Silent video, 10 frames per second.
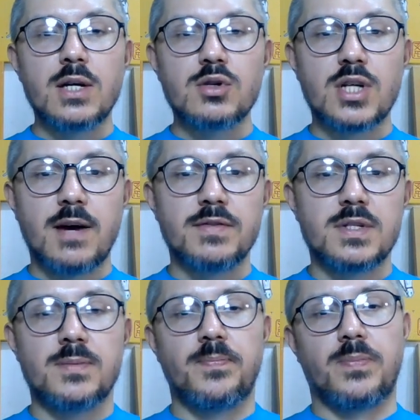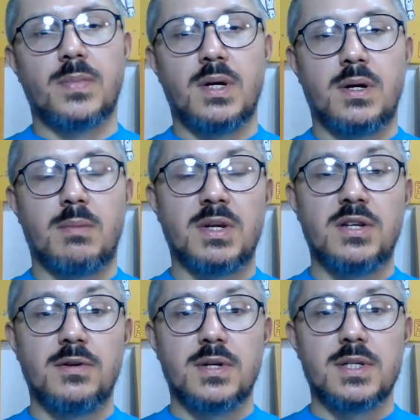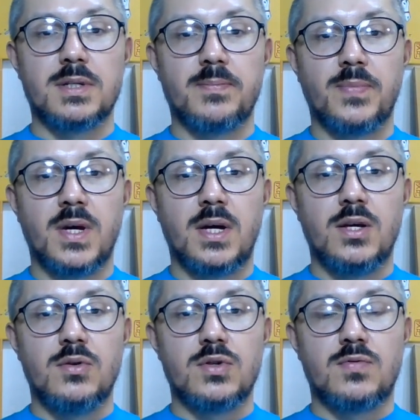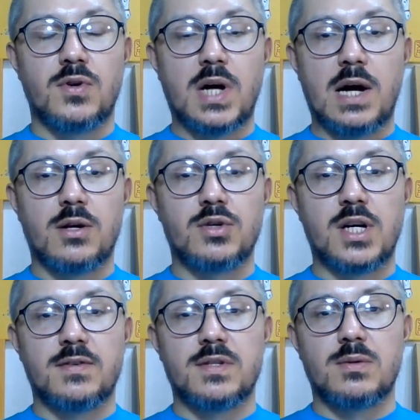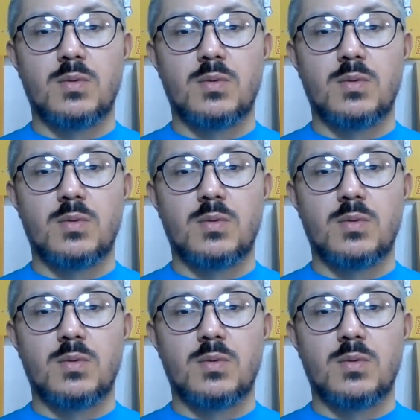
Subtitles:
shafts, materials used for arrow shafts.